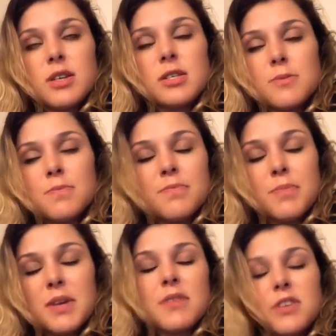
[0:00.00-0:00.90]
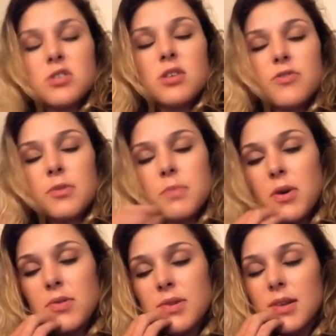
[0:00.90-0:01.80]
is beneficial for
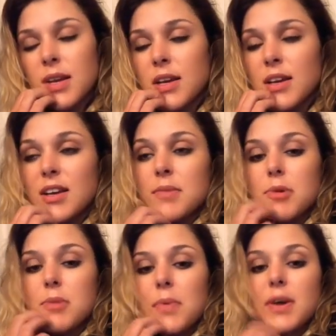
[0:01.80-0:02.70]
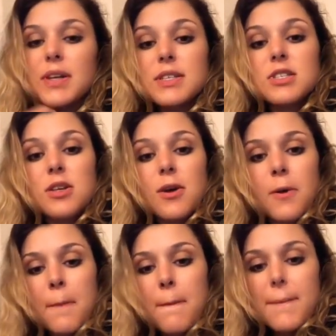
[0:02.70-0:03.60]
both parties. So